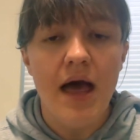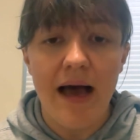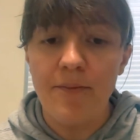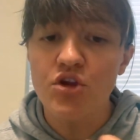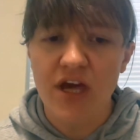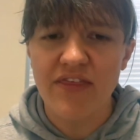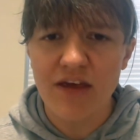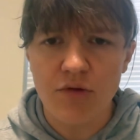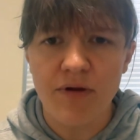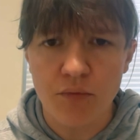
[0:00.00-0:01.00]
um, which I
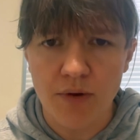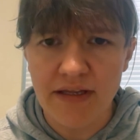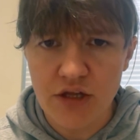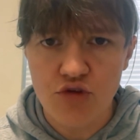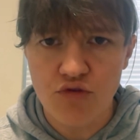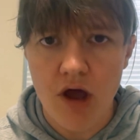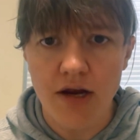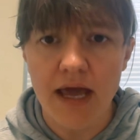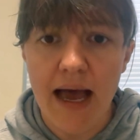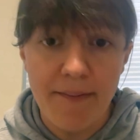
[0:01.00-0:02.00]
think think could be really
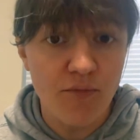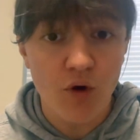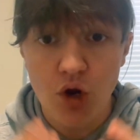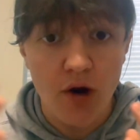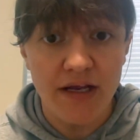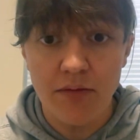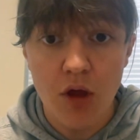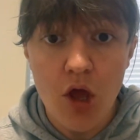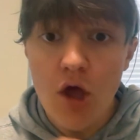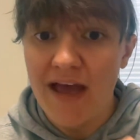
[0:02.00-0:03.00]
strong um, regarding,
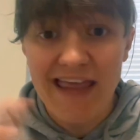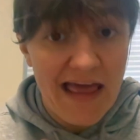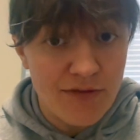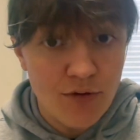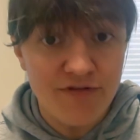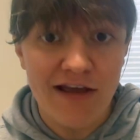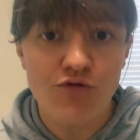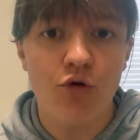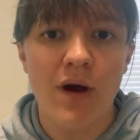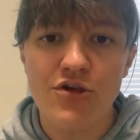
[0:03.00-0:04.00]
again, those
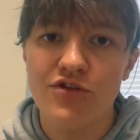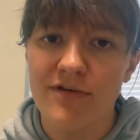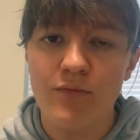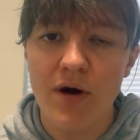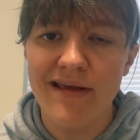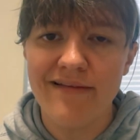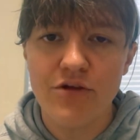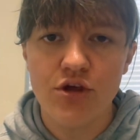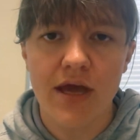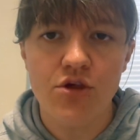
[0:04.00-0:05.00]
central questions of what is
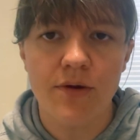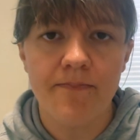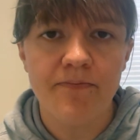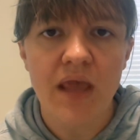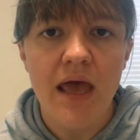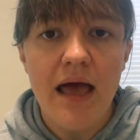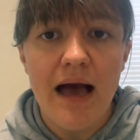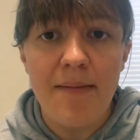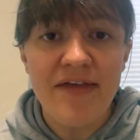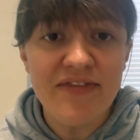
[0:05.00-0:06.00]
education.
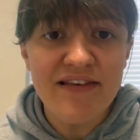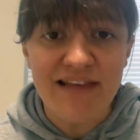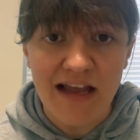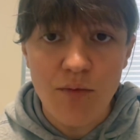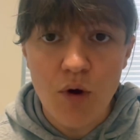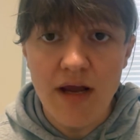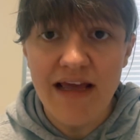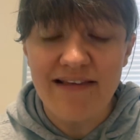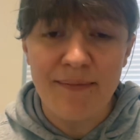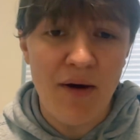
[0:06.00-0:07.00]
Um, I think the second one
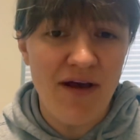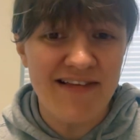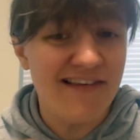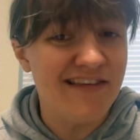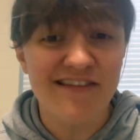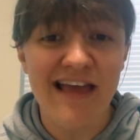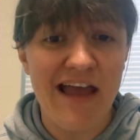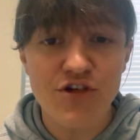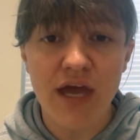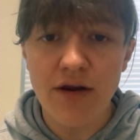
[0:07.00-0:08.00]
is about assistance to
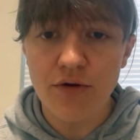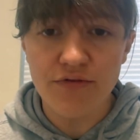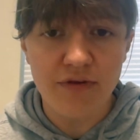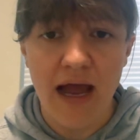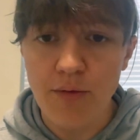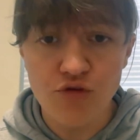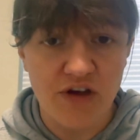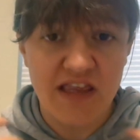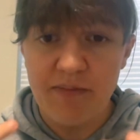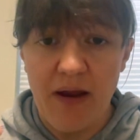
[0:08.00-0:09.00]
educators. I will
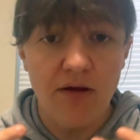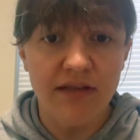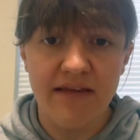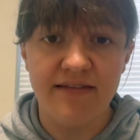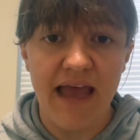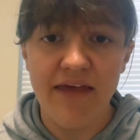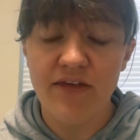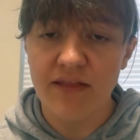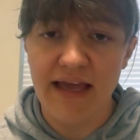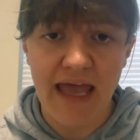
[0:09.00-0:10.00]
transparently say
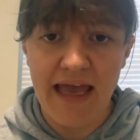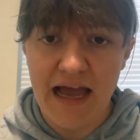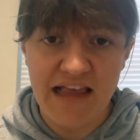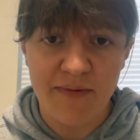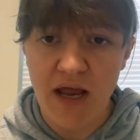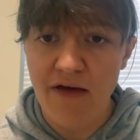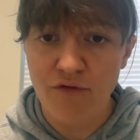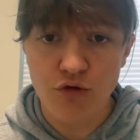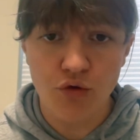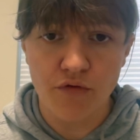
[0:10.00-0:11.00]
that like AI has been a
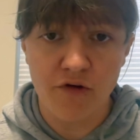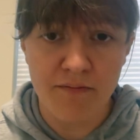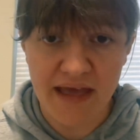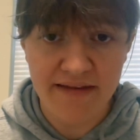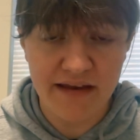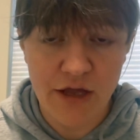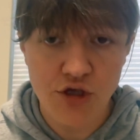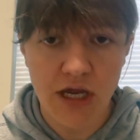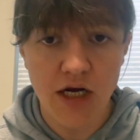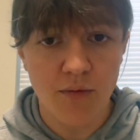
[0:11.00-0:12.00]
helpful tool for me as an
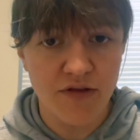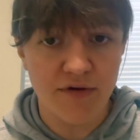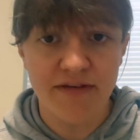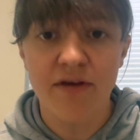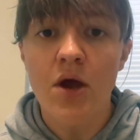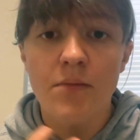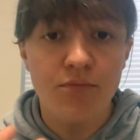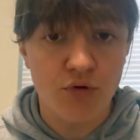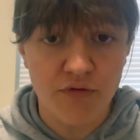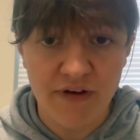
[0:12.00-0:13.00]
educator, whether it's
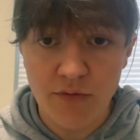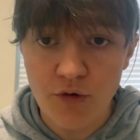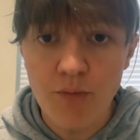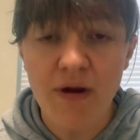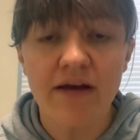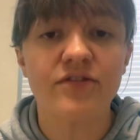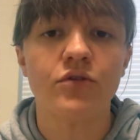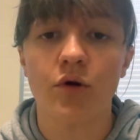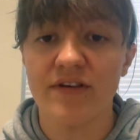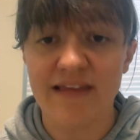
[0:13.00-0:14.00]
proofing rubrics
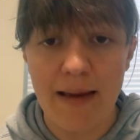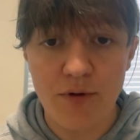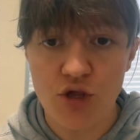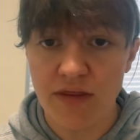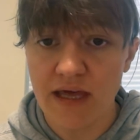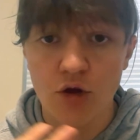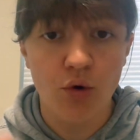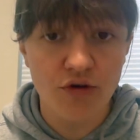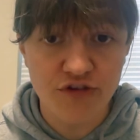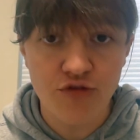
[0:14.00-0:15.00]
or establishing like
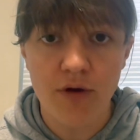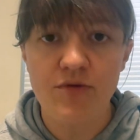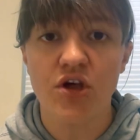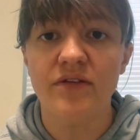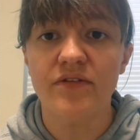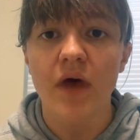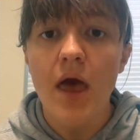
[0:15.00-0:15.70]
course descriptions.